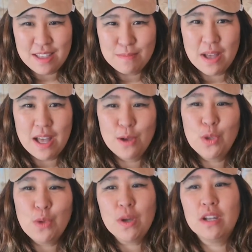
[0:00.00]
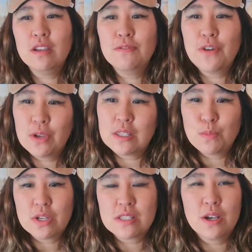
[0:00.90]
but we want to focus
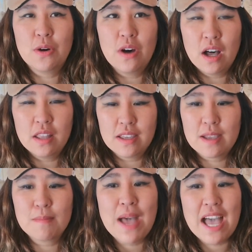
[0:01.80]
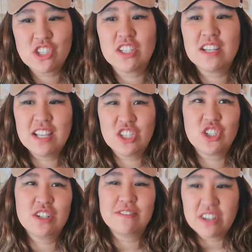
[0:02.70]
more so on the compassionate
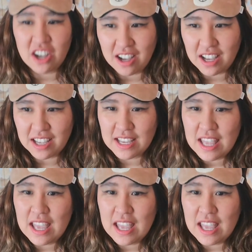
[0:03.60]
nature of God